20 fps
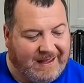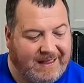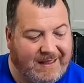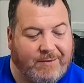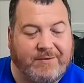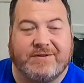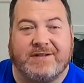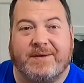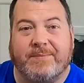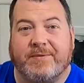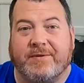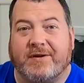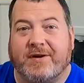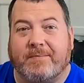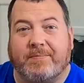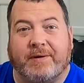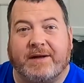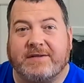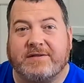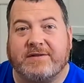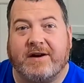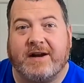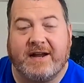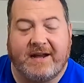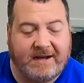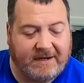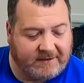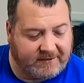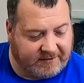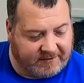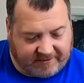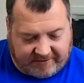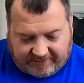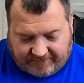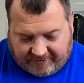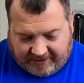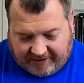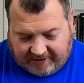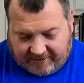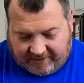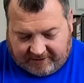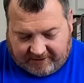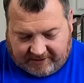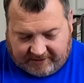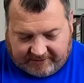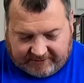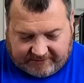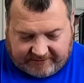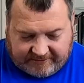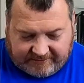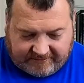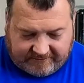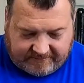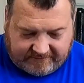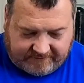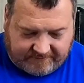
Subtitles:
And then we're simply going to place our eggs straight across.